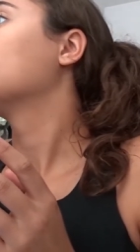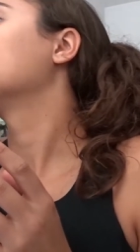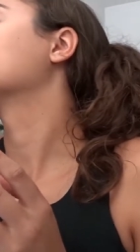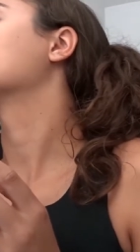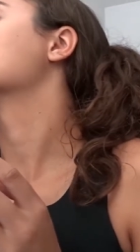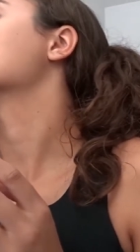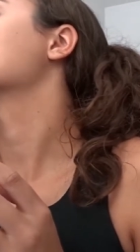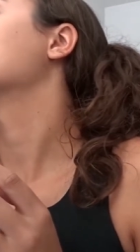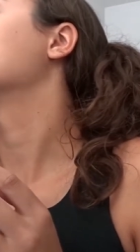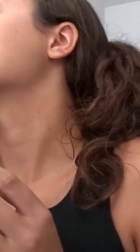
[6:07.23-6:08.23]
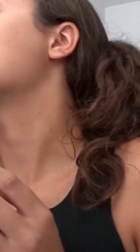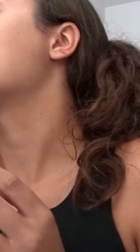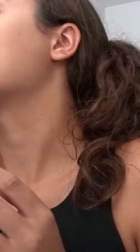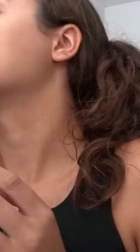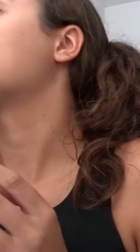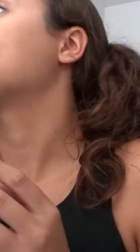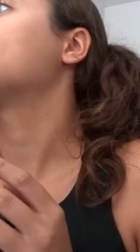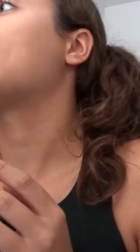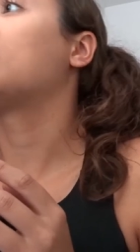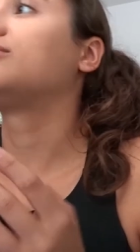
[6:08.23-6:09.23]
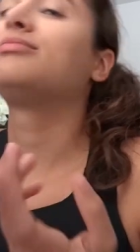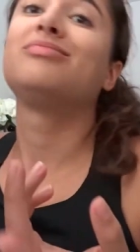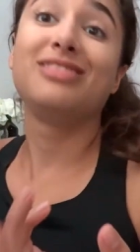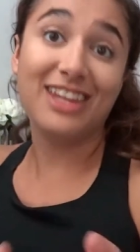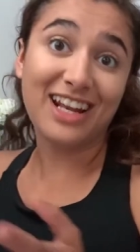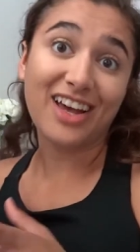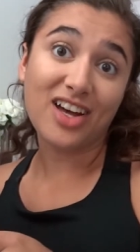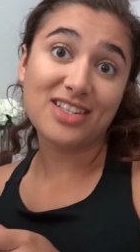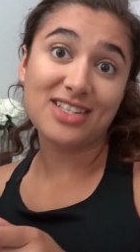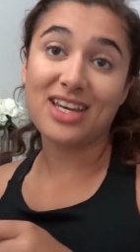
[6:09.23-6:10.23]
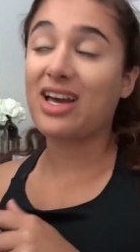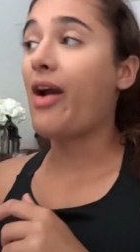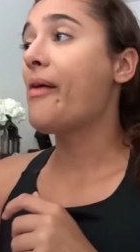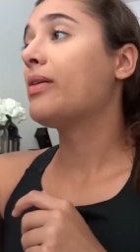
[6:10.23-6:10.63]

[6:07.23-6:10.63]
And of course, once all that died down, then I got sick.